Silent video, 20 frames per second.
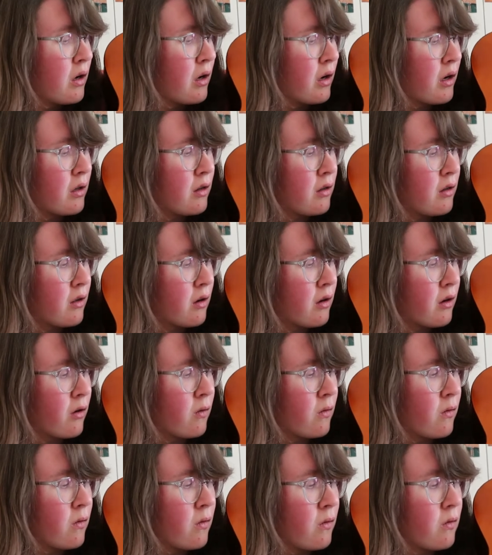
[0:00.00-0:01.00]
And i uh,
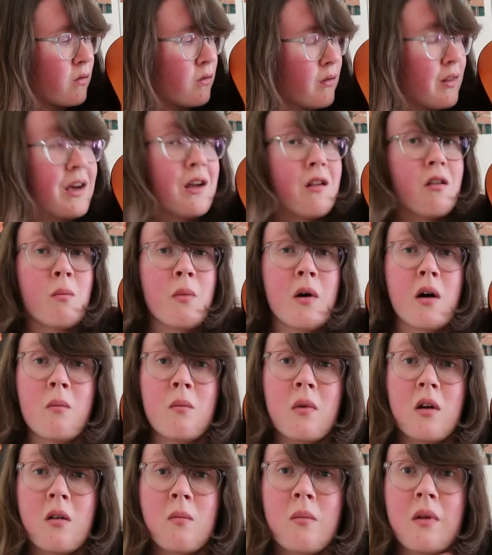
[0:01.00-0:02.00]
got, they inspired
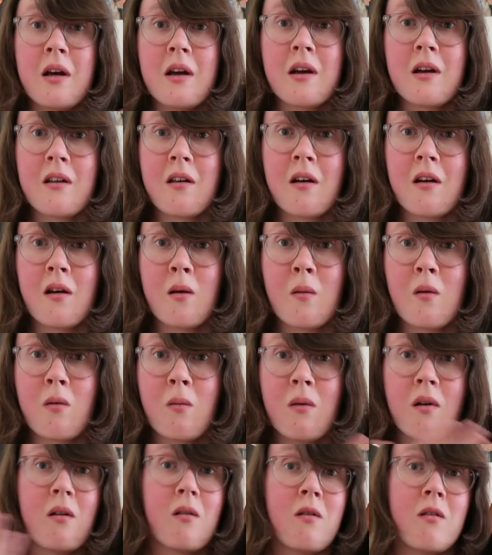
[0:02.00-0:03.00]
me to play guitar as
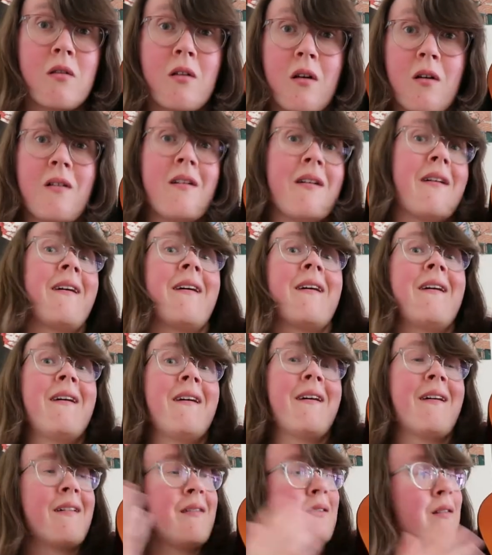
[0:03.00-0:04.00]
well,
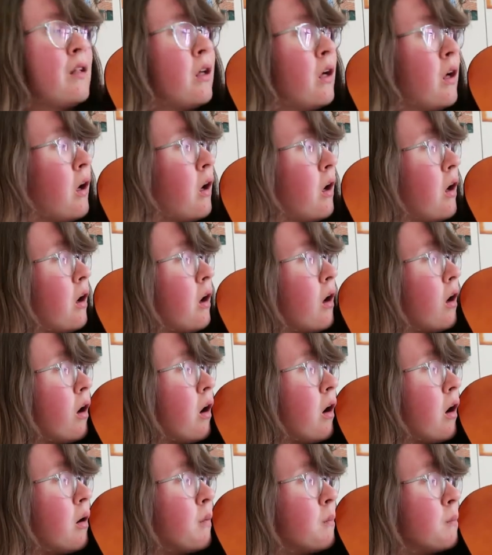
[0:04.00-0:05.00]
so.
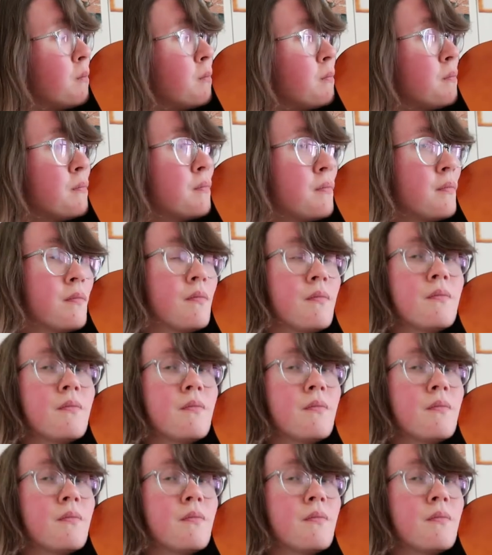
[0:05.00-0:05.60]
Um,